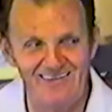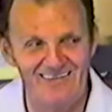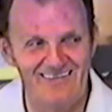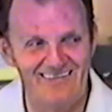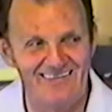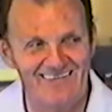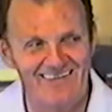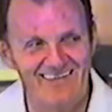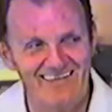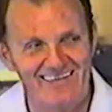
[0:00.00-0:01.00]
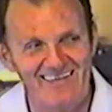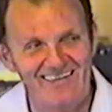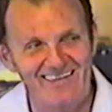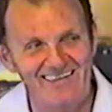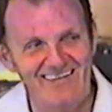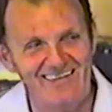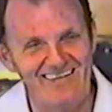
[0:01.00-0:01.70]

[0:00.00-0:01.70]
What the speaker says: [no speech]